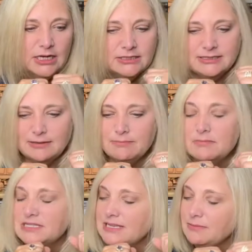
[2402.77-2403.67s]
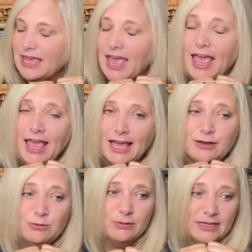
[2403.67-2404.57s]
Sent, sent me a
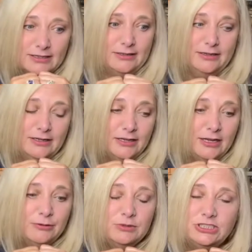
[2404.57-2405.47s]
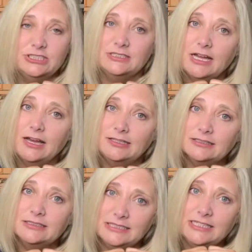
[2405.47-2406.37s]
handwritten, which is not
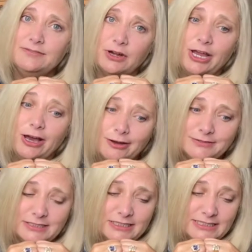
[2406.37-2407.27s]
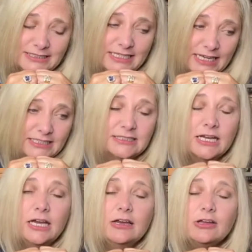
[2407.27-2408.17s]
seen very often these days,
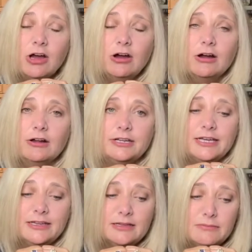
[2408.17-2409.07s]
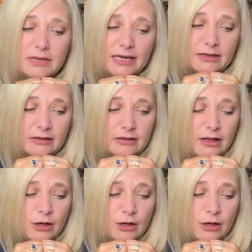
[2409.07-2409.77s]
card in the mail